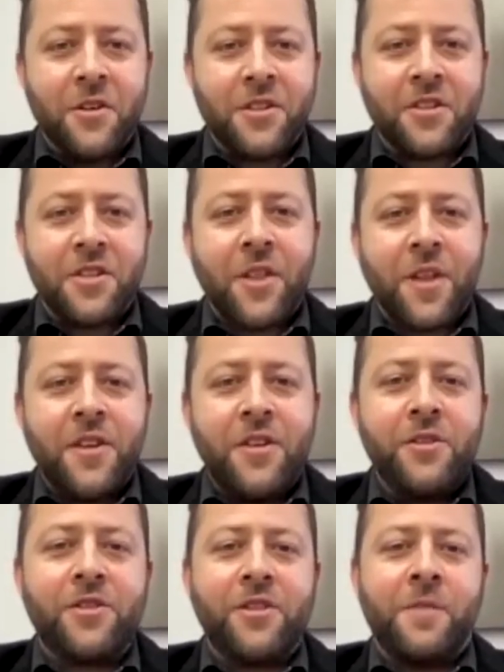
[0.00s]
Christo, thank
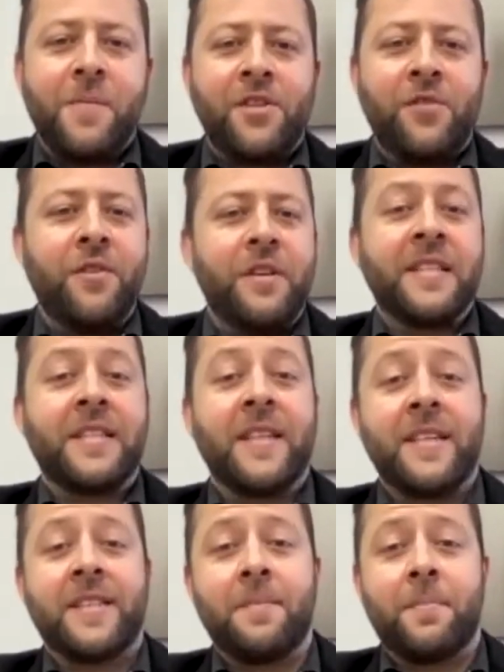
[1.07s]
you so much for your
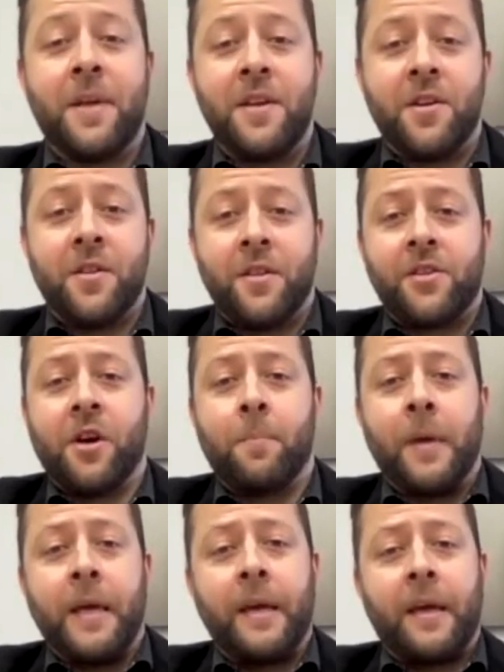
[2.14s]
insights and opinion on the
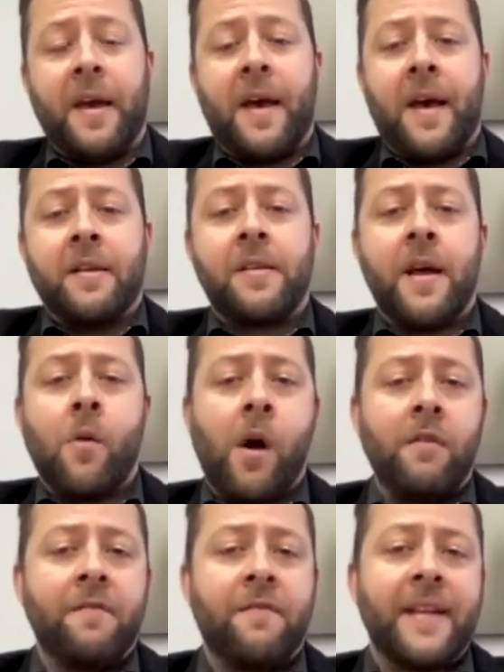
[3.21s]
topic. And now,
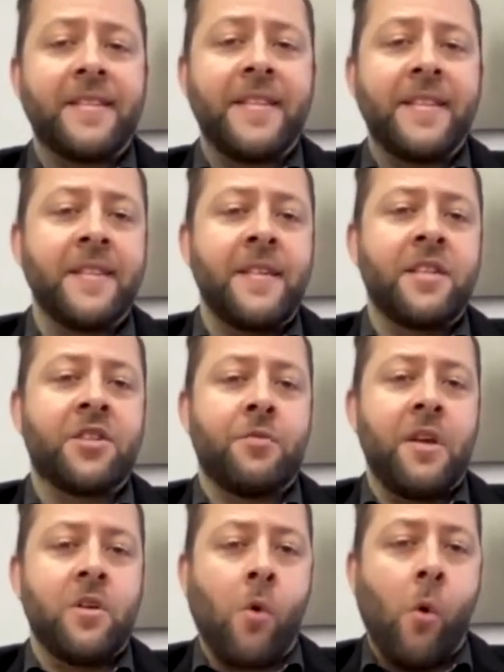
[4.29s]
while VAT isn't
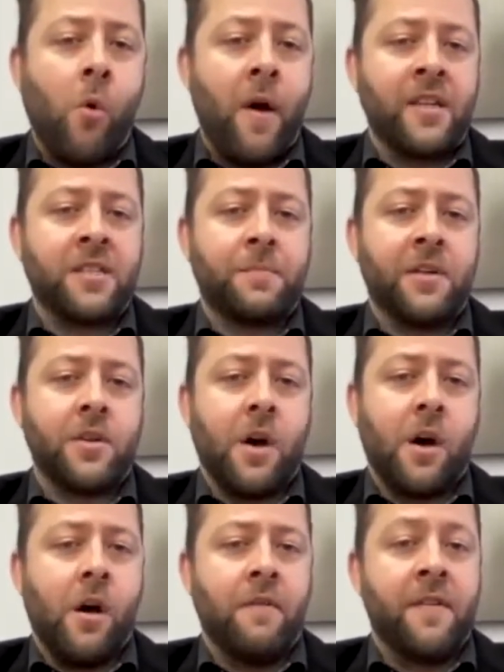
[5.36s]
necessarily a core aspect
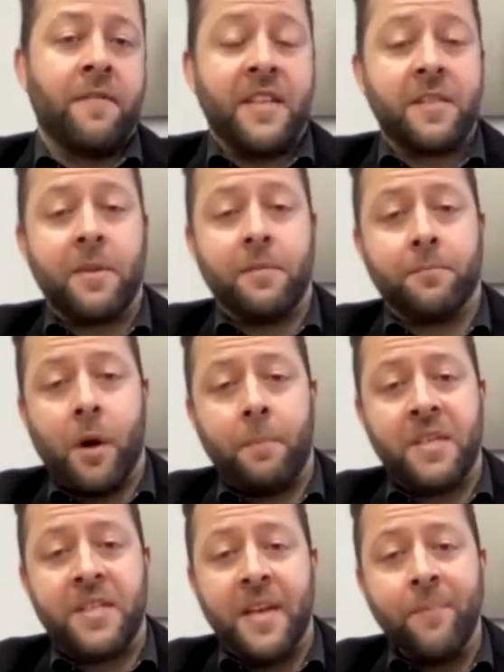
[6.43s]
of investment in
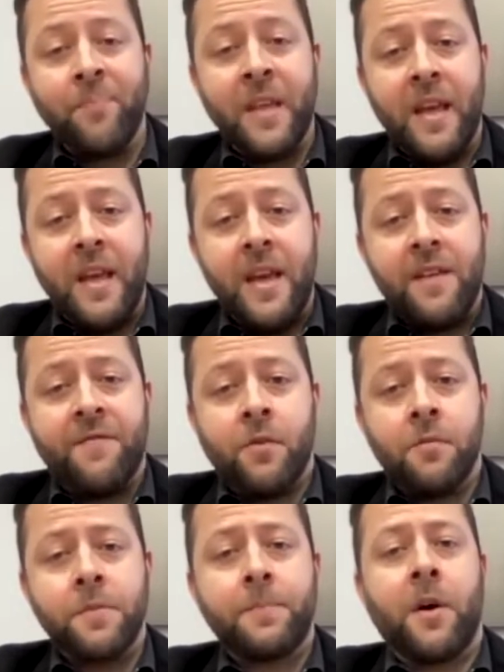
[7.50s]
property, it
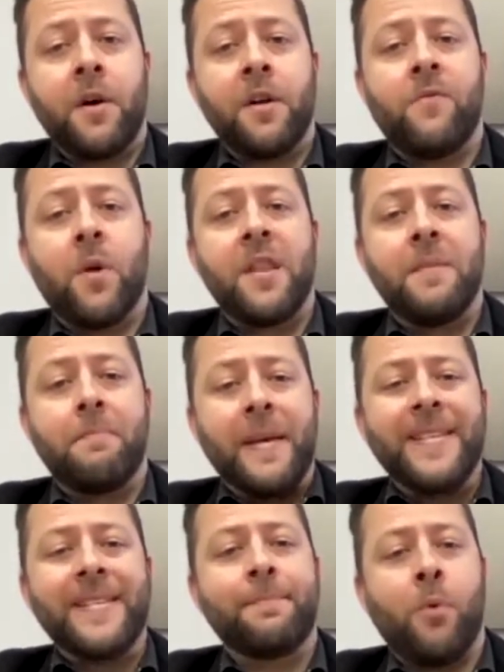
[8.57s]
forms part of one of the
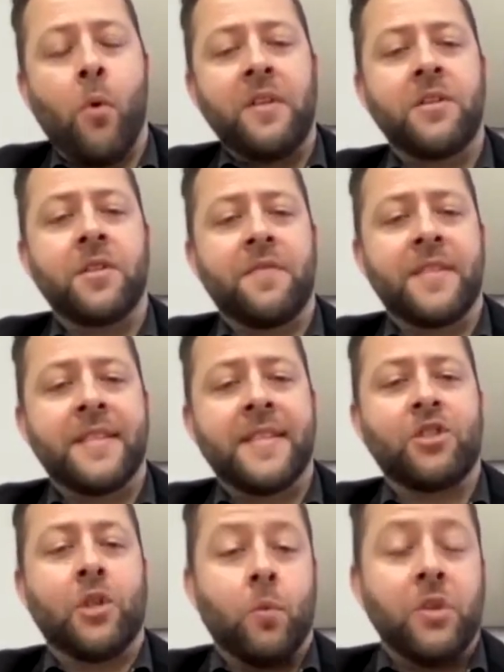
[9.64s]
biggest points of
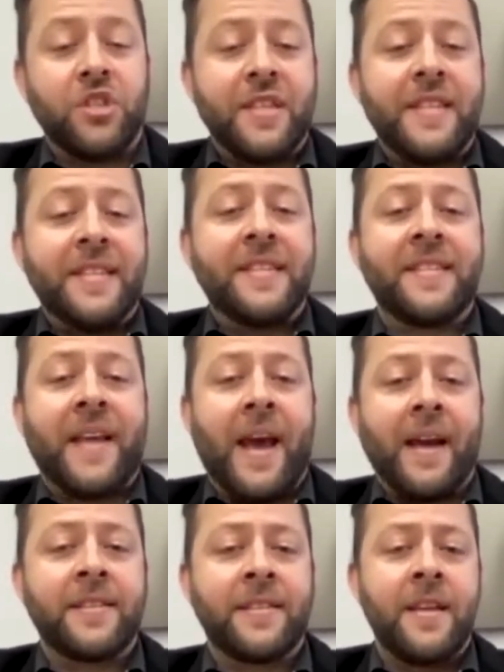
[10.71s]
discussion, which is
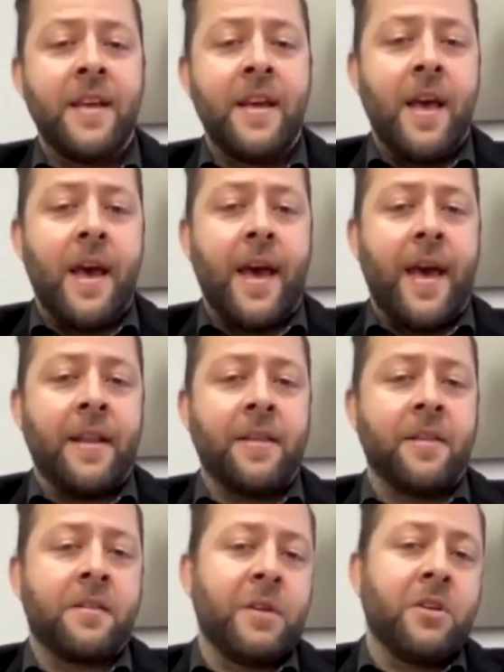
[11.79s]
tax. And